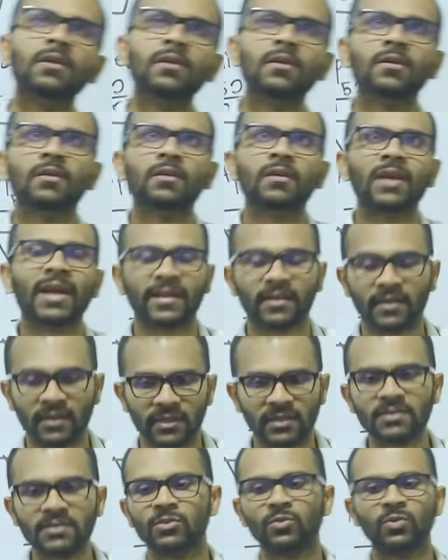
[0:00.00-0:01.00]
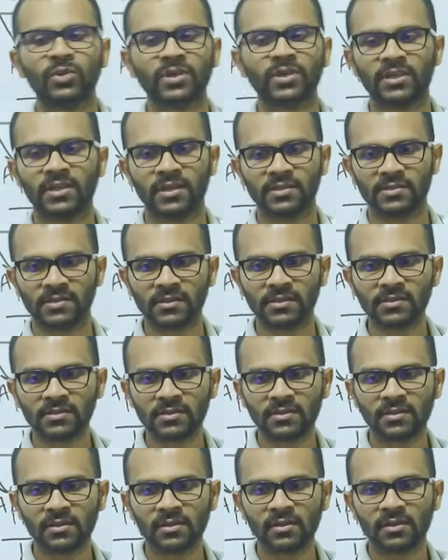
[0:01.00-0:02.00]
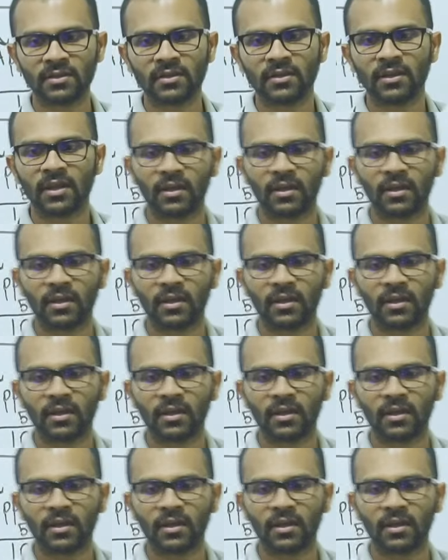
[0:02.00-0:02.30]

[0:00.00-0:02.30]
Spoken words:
at least 20 lessons under